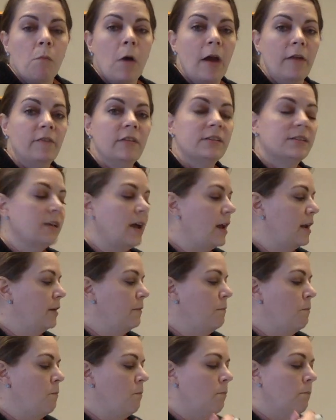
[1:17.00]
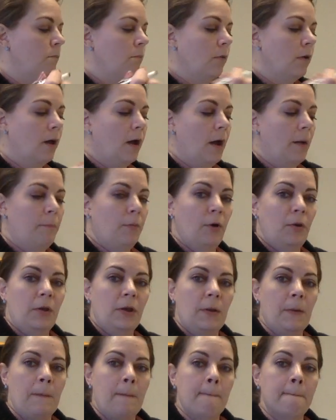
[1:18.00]
I've decided. I'm
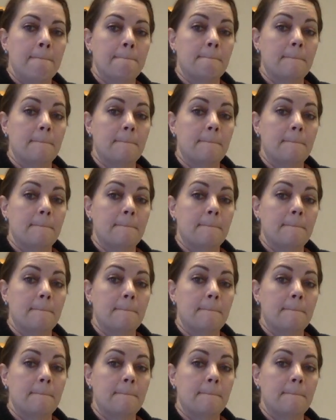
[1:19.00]
putting